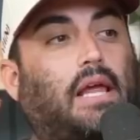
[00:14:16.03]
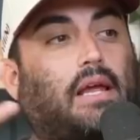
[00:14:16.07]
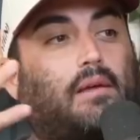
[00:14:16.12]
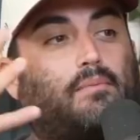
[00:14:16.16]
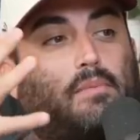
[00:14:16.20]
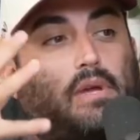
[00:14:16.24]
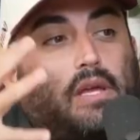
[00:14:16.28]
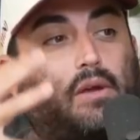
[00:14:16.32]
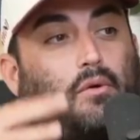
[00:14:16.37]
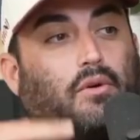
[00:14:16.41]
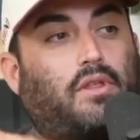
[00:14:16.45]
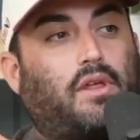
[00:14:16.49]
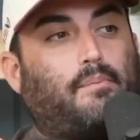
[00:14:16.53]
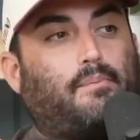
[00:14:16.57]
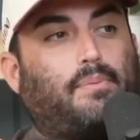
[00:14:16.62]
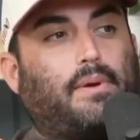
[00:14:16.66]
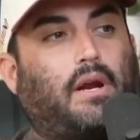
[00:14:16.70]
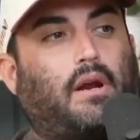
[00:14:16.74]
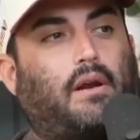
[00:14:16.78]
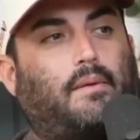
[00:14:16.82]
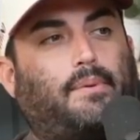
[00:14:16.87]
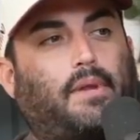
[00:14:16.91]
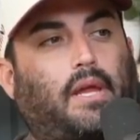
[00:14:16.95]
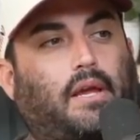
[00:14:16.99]
like me with a
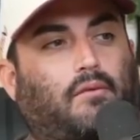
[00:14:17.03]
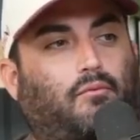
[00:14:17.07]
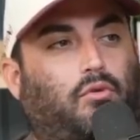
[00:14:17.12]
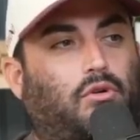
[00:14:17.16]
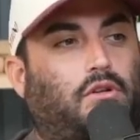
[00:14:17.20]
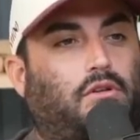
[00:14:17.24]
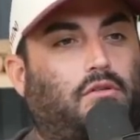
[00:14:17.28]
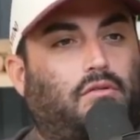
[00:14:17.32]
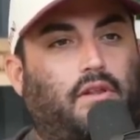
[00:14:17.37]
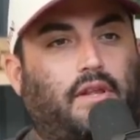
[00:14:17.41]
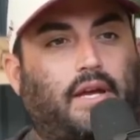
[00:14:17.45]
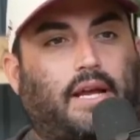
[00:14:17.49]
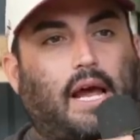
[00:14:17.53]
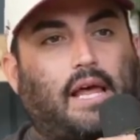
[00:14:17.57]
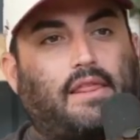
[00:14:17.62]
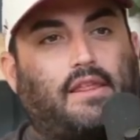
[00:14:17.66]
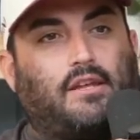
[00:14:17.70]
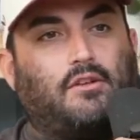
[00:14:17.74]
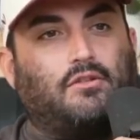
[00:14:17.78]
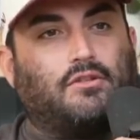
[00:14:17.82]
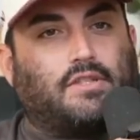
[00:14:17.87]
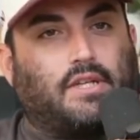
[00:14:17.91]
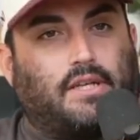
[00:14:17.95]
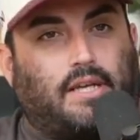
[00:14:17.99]
beard. It'd be like, were you the guy that
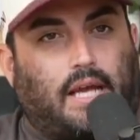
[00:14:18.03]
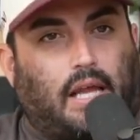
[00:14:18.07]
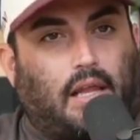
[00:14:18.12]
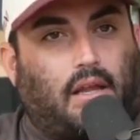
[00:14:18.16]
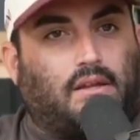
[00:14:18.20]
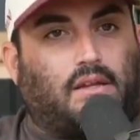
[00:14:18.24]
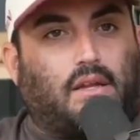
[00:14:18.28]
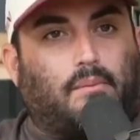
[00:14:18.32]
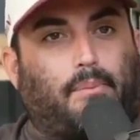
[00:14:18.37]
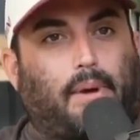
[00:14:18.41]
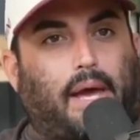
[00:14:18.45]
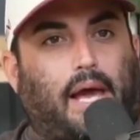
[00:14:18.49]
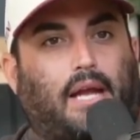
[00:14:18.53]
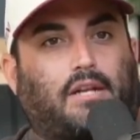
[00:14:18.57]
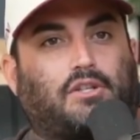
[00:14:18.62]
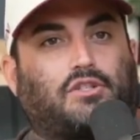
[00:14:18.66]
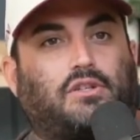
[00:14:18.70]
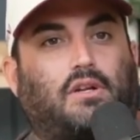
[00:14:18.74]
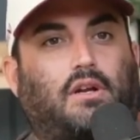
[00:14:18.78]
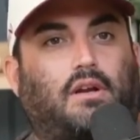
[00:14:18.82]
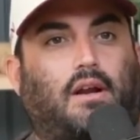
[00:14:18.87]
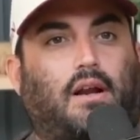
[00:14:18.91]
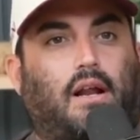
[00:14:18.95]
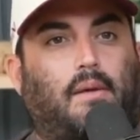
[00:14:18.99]
used to yell at The
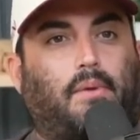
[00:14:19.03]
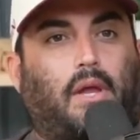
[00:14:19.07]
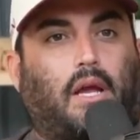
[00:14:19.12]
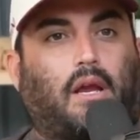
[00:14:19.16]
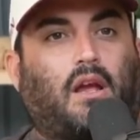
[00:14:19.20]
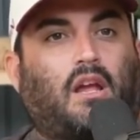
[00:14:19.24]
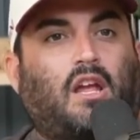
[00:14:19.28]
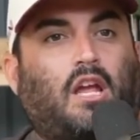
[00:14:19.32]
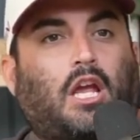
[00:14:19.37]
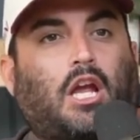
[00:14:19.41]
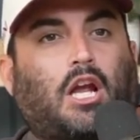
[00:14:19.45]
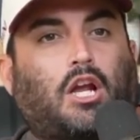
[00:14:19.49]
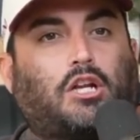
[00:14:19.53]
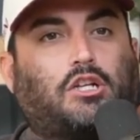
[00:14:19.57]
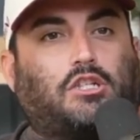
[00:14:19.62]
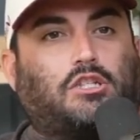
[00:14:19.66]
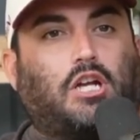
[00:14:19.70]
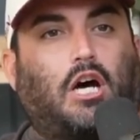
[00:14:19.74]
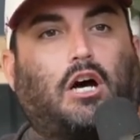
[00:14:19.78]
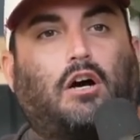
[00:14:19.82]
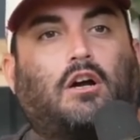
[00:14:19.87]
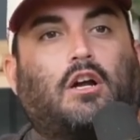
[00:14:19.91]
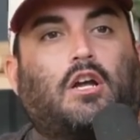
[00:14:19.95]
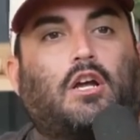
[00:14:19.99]
Bachelor? And I'd be like,
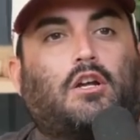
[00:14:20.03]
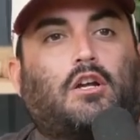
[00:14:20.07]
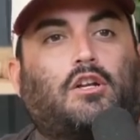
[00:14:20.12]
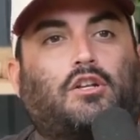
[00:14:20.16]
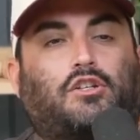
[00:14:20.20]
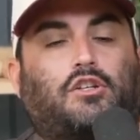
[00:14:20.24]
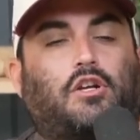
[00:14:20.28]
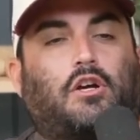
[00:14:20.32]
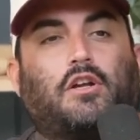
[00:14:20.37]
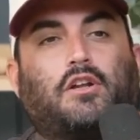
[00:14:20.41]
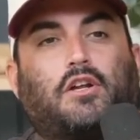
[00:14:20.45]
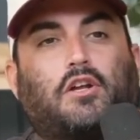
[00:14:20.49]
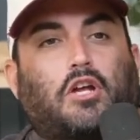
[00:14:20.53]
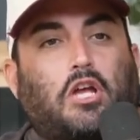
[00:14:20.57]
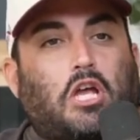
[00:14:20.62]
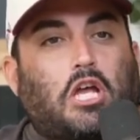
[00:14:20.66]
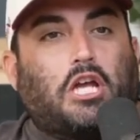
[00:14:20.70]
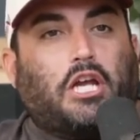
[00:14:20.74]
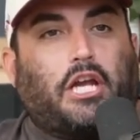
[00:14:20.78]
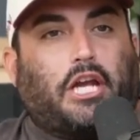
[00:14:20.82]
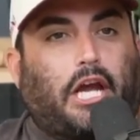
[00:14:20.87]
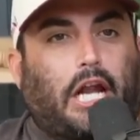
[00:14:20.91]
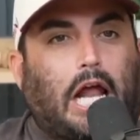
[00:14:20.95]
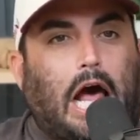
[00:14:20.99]

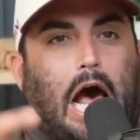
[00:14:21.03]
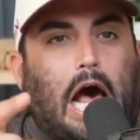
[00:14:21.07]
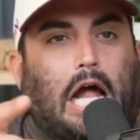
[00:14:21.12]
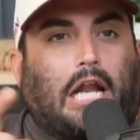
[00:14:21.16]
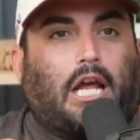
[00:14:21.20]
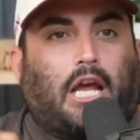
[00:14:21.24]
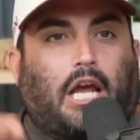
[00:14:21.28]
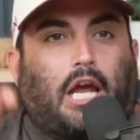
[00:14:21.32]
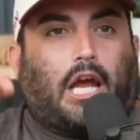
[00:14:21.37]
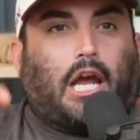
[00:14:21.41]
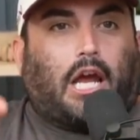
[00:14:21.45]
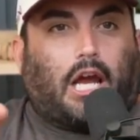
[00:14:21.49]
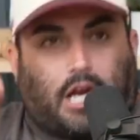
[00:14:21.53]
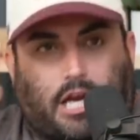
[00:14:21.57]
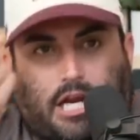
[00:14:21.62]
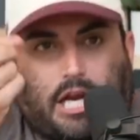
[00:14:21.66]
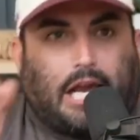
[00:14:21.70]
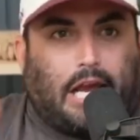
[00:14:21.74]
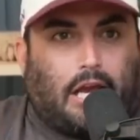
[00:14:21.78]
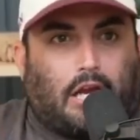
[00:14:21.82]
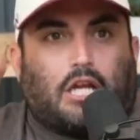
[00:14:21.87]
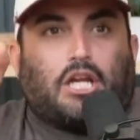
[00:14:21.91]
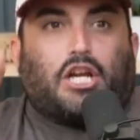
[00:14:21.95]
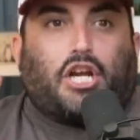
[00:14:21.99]
get out of here.
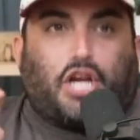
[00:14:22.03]
Get.